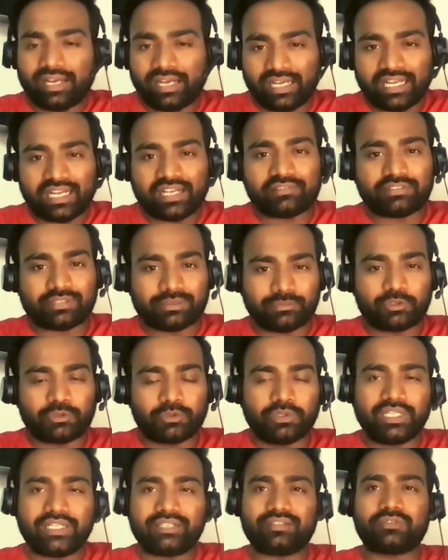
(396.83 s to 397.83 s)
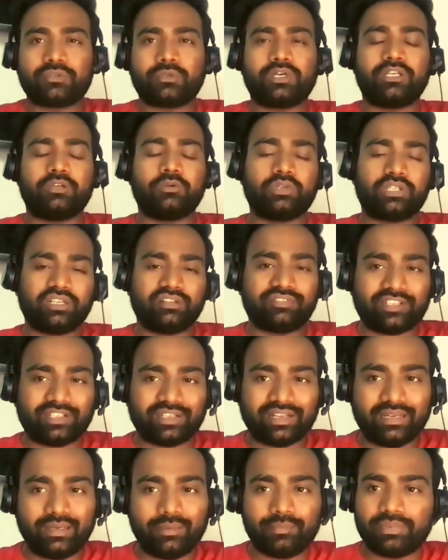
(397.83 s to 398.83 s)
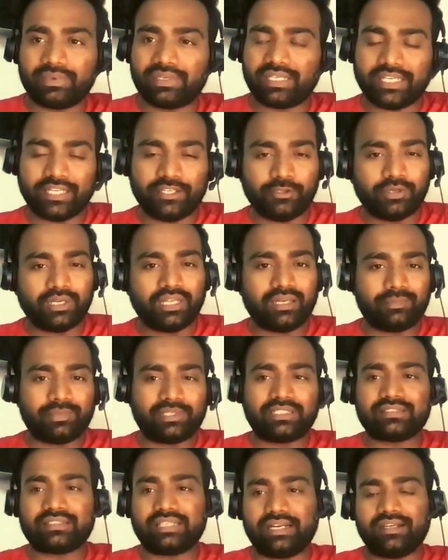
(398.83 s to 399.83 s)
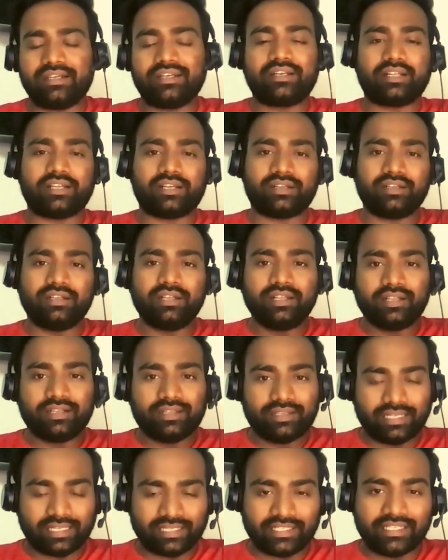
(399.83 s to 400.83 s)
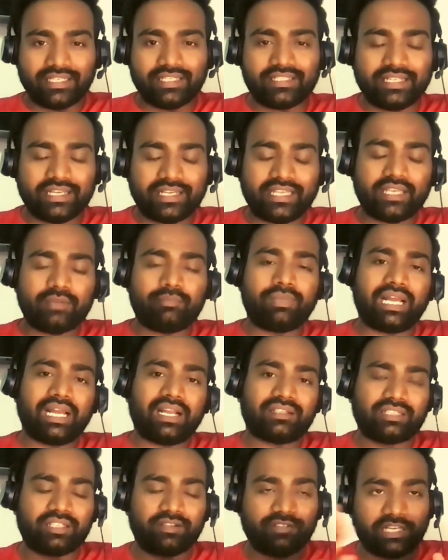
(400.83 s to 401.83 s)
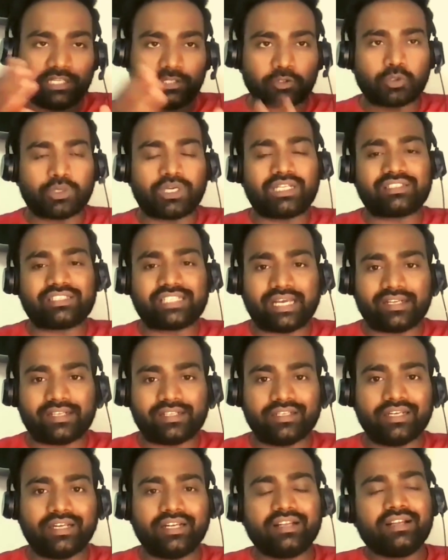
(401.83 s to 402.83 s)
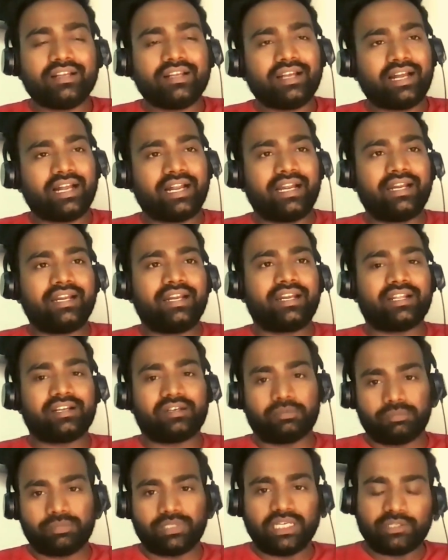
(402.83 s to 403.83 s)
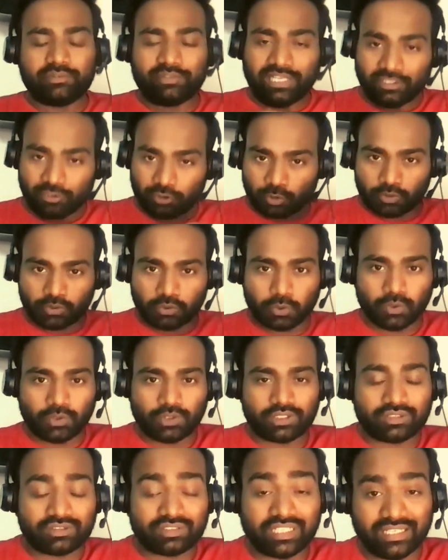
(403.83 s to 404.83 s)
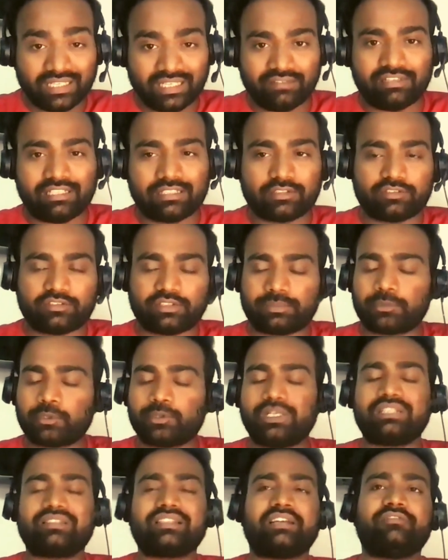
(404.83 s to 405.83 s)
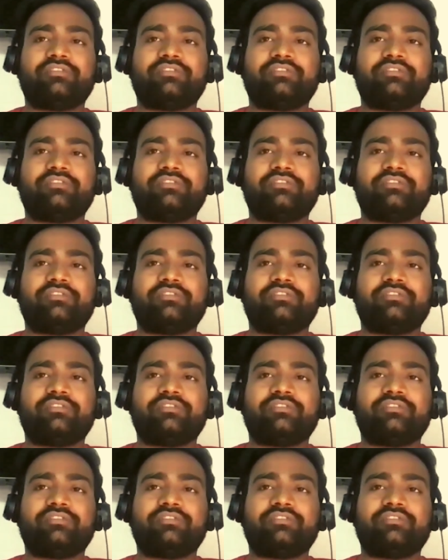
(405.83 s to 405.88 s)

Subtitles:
I have some students who are looking for help. Can you help us? And luckily they came back, they went through our channel and it went through three levels of approvals.